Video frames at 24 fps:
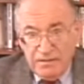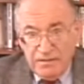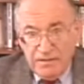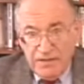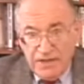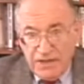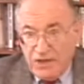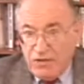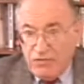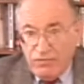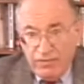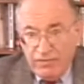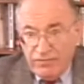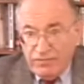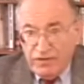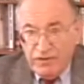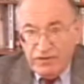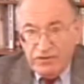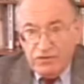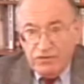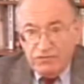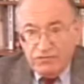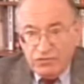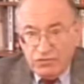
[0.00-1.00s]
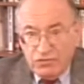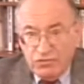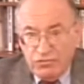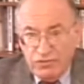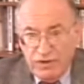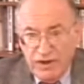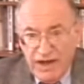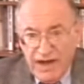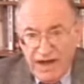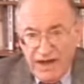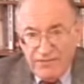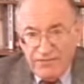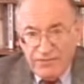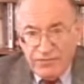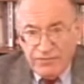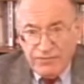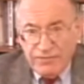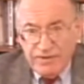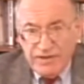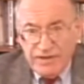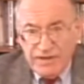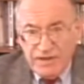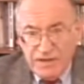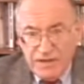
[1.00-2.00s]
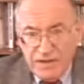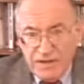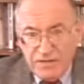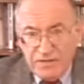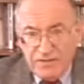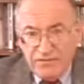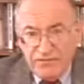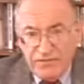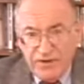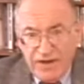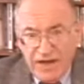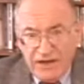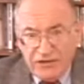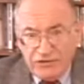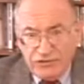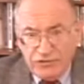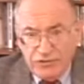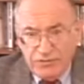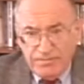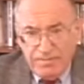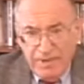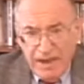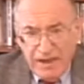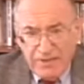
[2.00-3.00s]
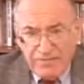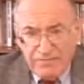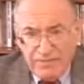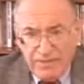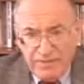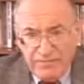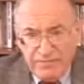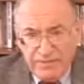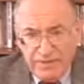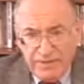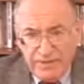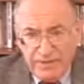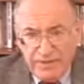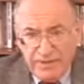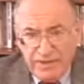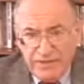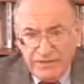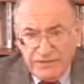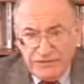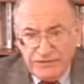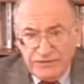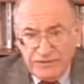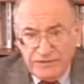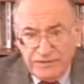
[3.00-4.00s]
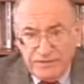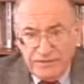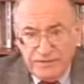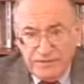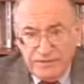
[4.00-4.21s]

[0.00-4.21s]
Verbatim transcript: the equivalent of two and a half, three years of natural background radiation.